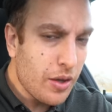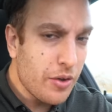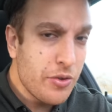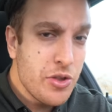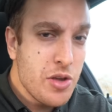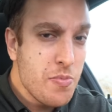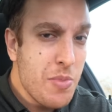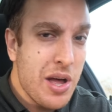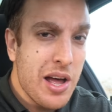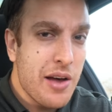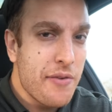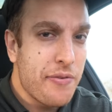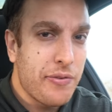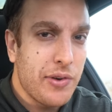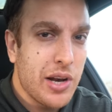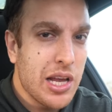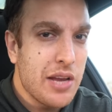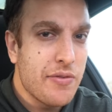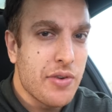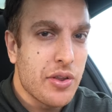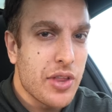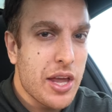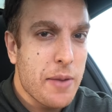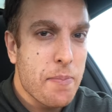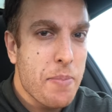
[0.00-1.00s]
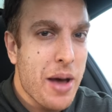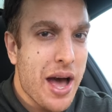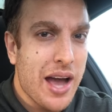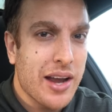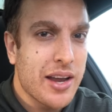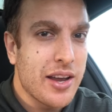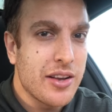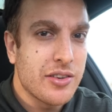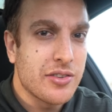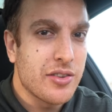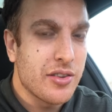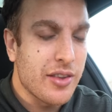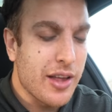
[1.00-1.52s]
The amount of flavour they
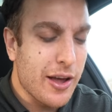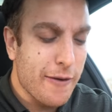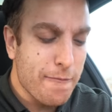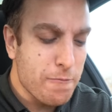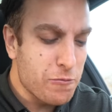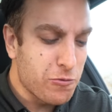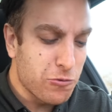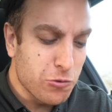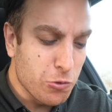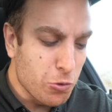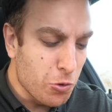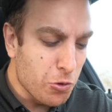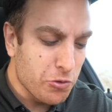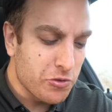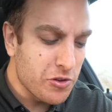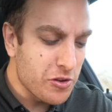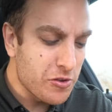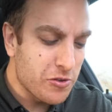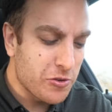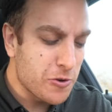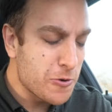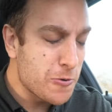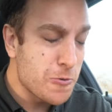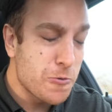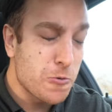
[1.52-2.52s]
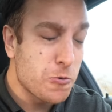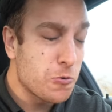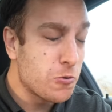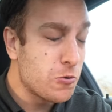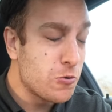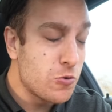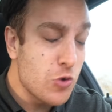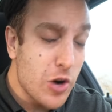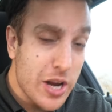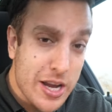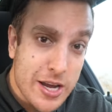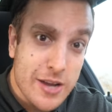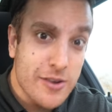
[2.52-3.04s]
pack into that sauce is
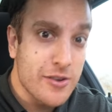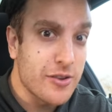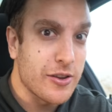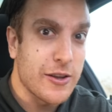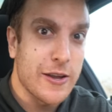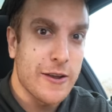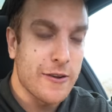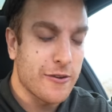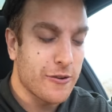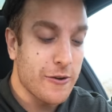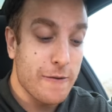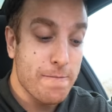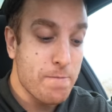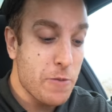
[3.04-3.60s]
crazy.